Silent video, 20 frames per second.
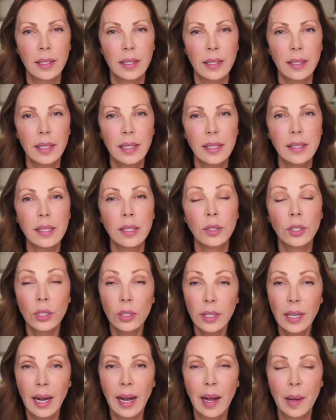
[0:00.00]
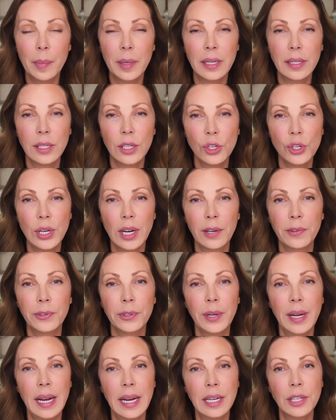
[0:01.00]
It's a good habit to check
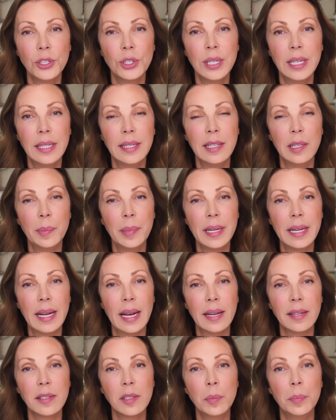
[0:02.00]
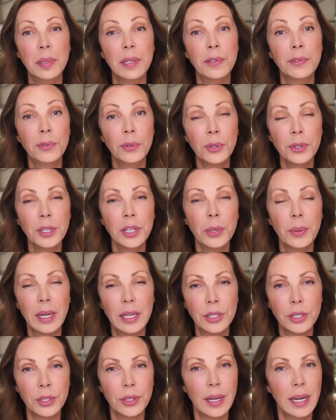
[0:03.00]
for HTTPS before you
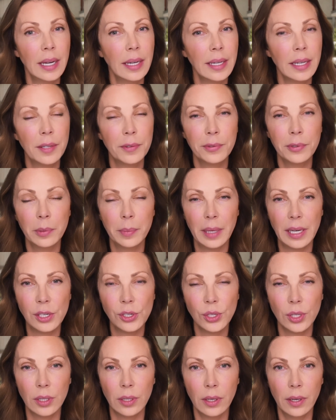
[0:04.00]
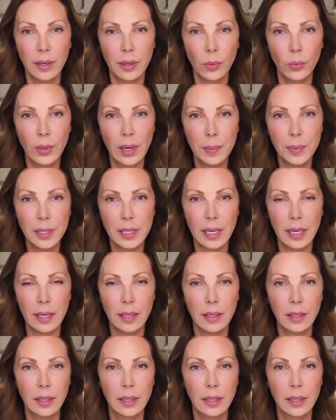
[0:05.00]
enter any information on a website.